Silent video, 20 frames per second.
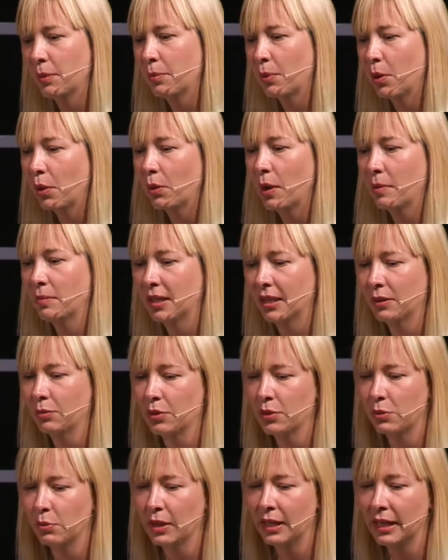program that
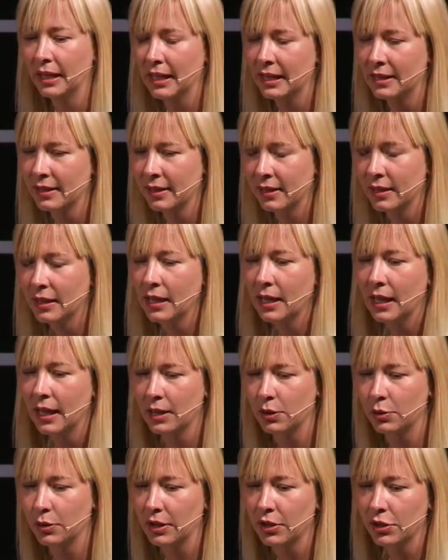was winning in the
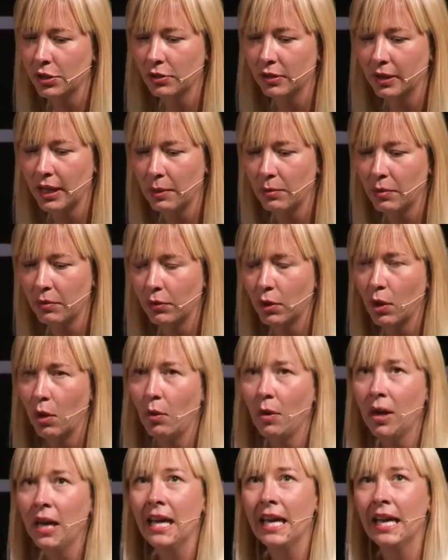traditional game of
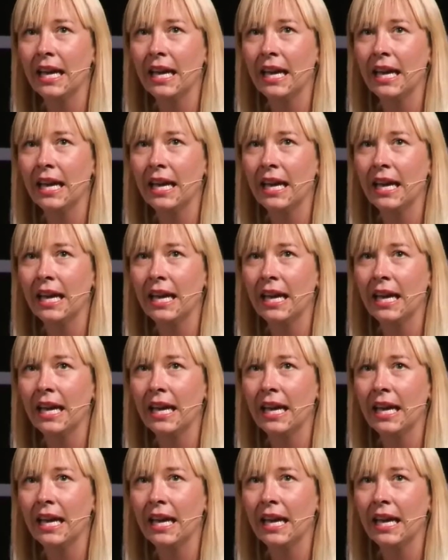Go.